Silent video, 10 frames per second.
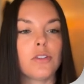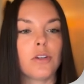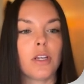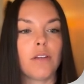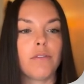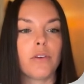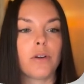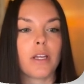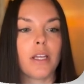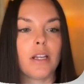So if
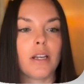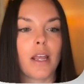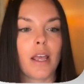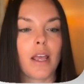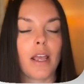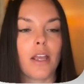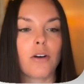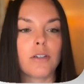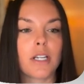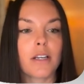you're in a
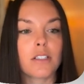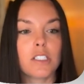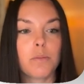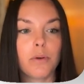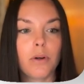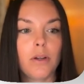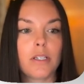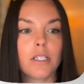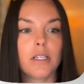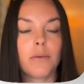contact
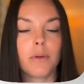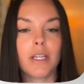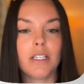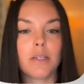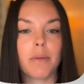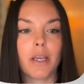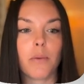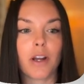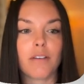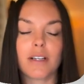sport, we need to be
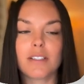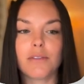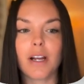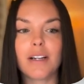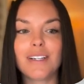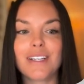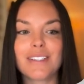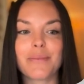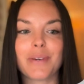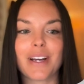aware of our
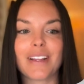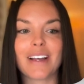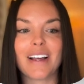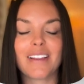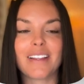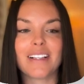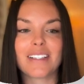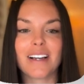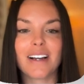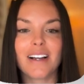surroundings and where other
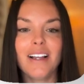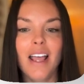athletes are,